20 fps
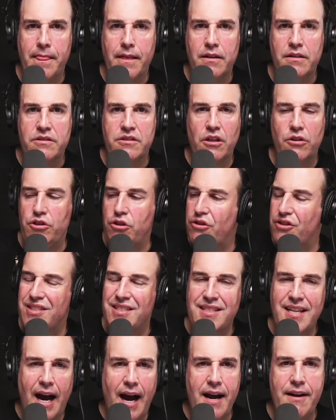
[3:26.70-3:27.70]
So you just
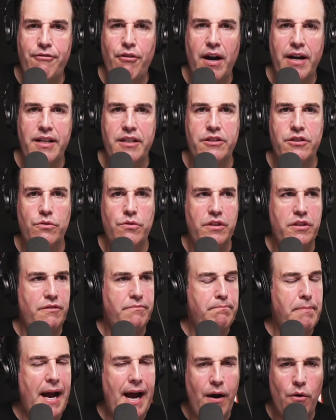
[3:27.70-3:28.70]
dive right into it. You
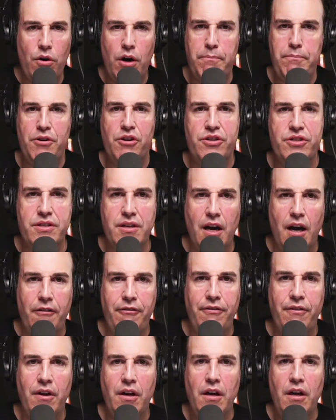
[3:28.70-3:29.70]
power up your
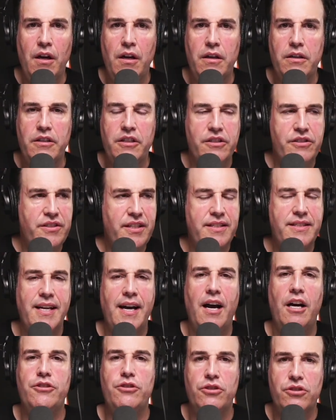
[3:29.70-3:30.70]
stuff, you sit
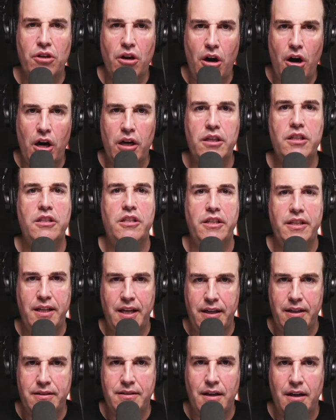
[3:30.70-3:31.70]
down, you talk, you
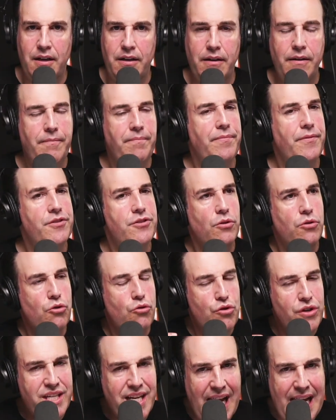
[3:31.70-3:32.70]
get it done. So
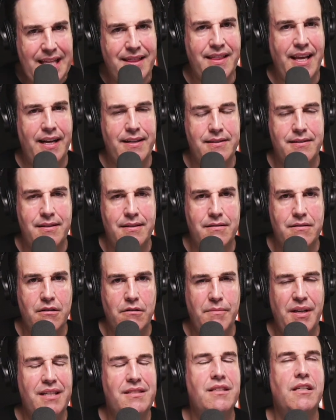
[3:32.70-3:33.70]
create that
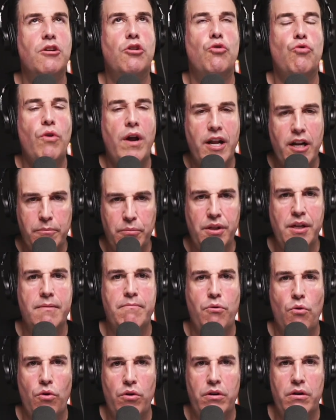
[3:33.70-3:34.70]
system. It's incredibly
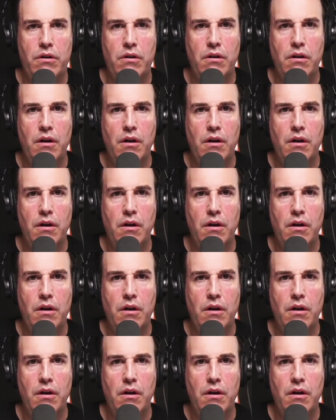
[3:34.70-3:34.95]
important.